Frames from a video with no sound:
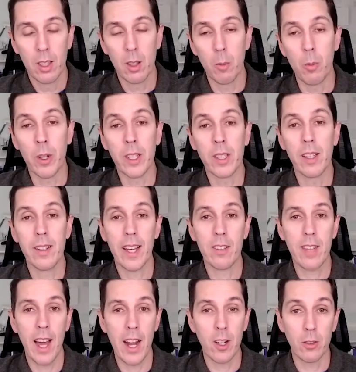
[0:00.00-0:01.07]
the bringing the next
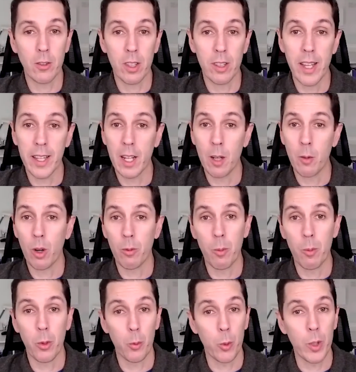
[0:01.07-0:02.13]
hire is going to take anywhere from
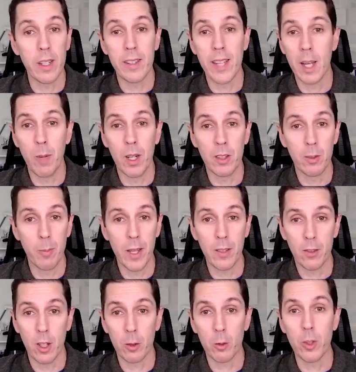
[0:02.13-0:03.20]
three to 10 months
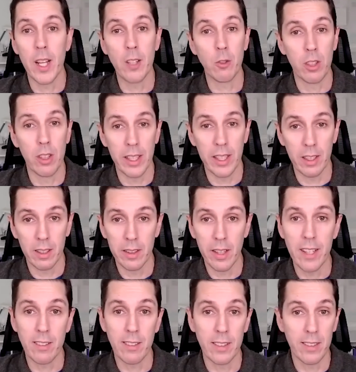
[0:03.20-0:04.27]
based on credentialing,
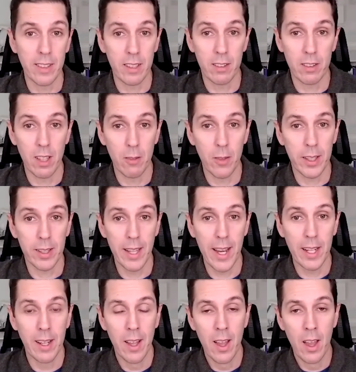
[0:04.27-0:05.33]
licensing, and stuff like
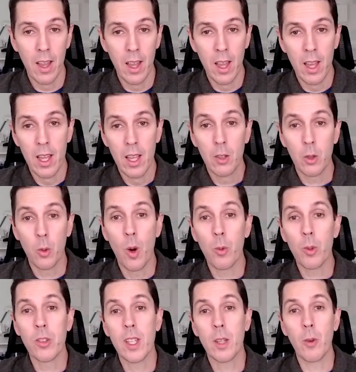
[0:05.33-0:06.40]
that. So what we're
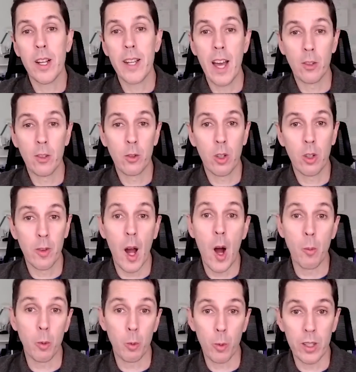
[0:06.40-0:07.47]
seeing right now is sort of an
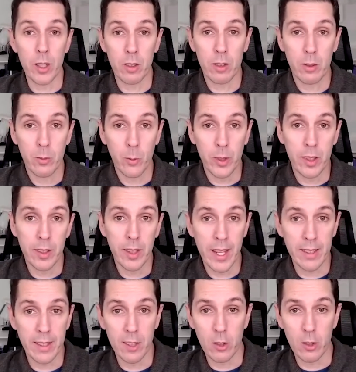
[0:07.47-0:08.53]
arms race within the
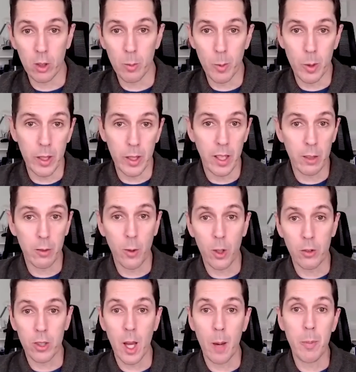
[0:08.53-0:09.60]
anesthesia community as far
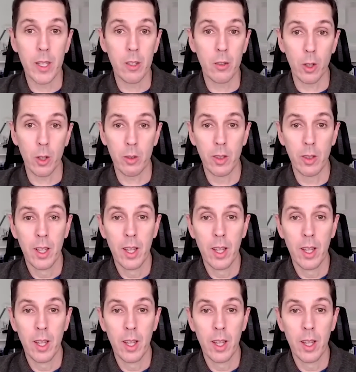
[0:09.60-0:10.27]
as companies are